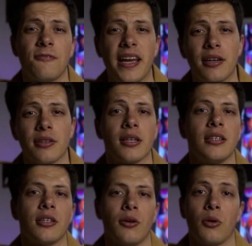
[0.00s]
very
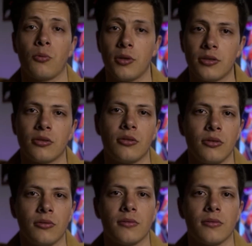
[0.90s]
clear on what to do.